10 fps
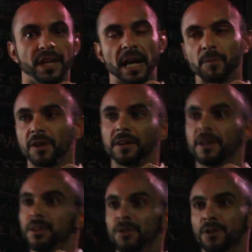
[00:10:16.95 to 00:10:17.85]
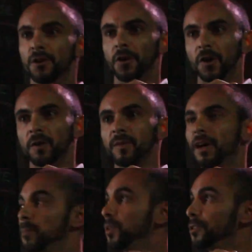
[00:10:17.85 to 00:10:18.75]
camera, you go home,
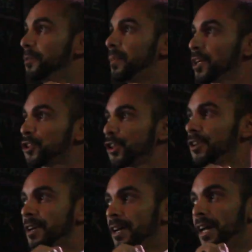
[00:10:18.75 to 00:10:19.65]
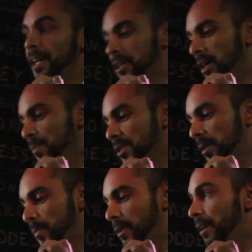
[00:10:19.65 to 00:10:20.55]
upload the picture, and it comes
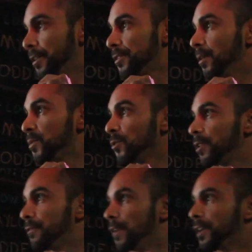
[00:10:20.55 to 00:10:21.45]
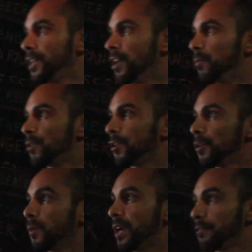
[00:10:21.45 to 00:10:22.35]
up with some sort of funky number
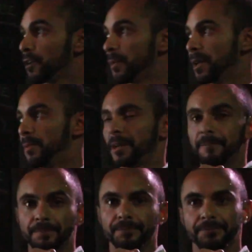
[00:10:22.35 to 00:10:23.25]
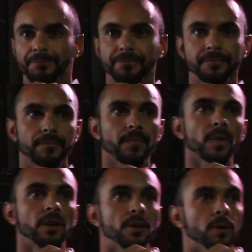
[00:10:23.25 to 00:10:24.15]
or whatever it may be.
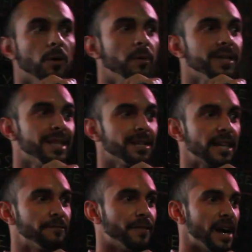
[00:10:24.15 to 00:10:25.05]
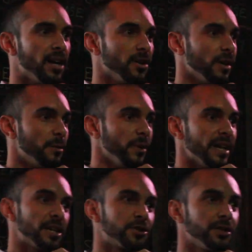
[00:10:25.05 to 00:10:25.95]
Well, we take that file and we
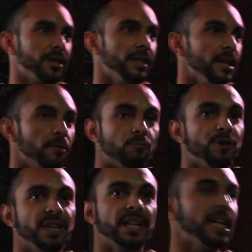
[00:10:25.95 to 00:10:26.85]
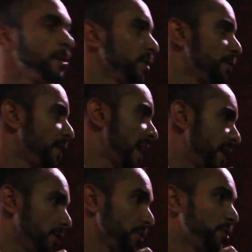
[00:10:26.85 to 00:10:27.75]
actually rename the
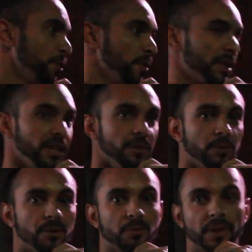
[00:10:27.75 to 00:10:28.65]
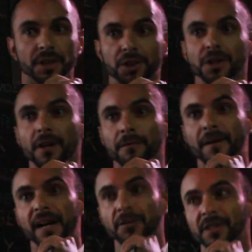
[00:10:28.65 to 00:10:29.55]
file to a keyword-rich
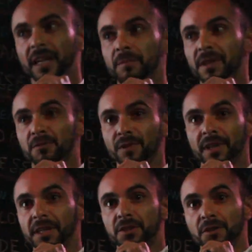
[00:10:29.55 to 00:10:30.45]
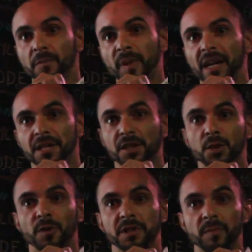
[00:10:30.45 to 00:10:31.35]
file name that's related to the page it's
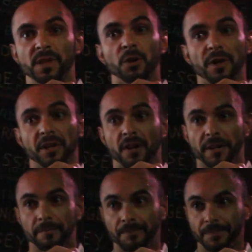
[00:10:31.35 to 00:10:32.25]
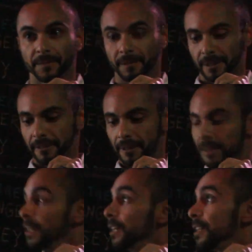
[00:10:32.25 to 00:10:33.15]
going to be going on. Okay?
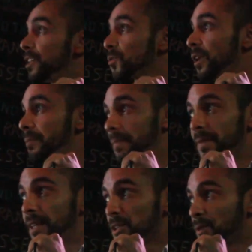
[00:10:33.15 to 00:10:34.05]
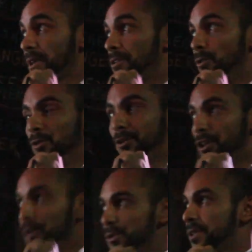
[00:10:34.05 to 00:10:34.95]
This way Google
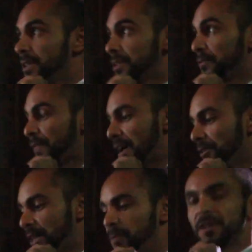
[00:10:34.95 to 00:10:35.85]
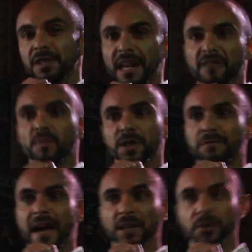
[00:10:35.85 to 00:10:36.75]
knows it's a file name. It doesn't have much
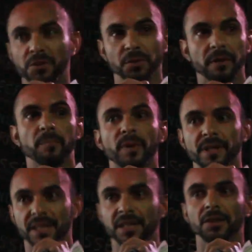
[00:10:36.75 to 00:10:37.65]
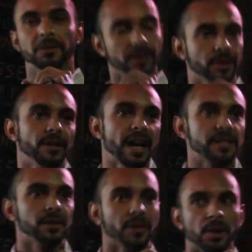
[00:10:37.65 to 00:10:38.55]
value to it, but it still,
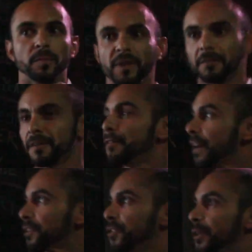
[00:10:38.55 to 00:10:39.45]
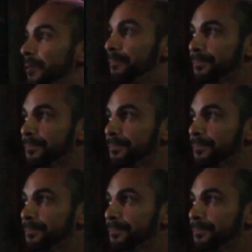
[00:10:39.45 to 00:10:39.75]
has a little bit of effect to it.